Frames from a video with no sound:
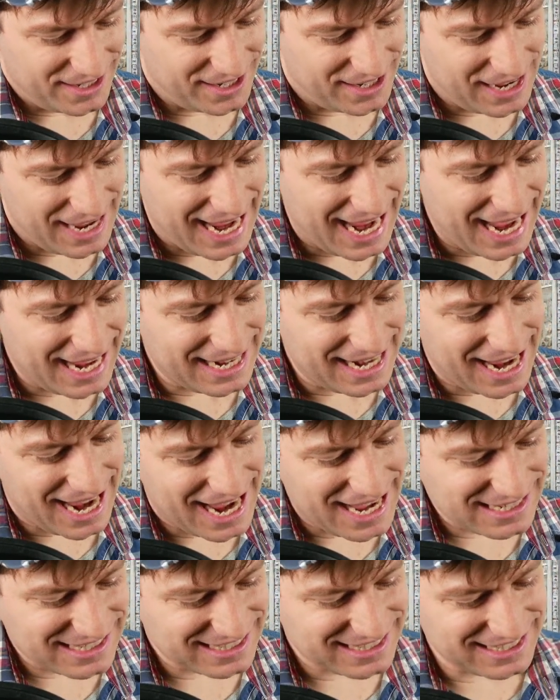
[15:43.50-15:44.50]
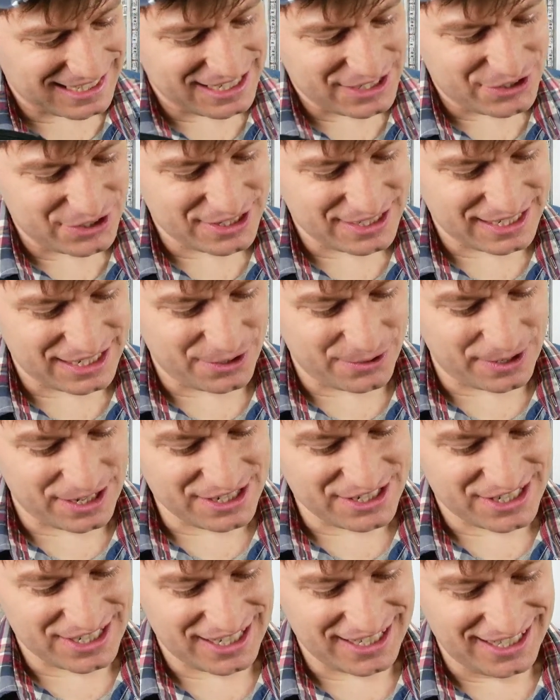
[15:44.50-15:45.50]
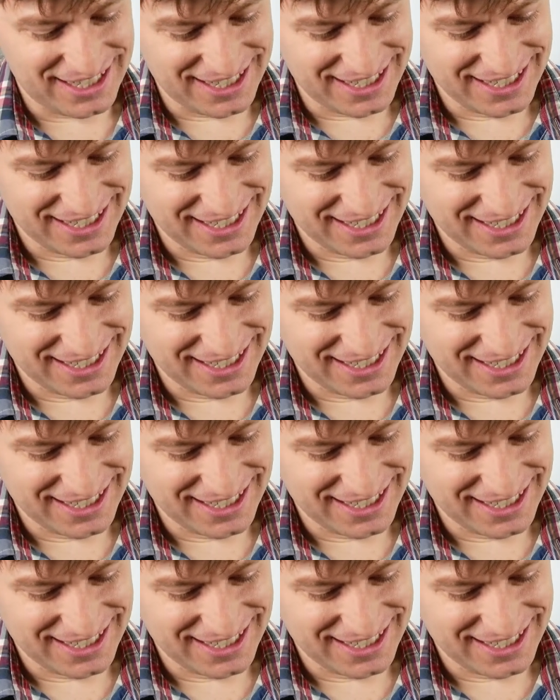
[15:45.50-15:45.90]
Hannah asks an interesting question.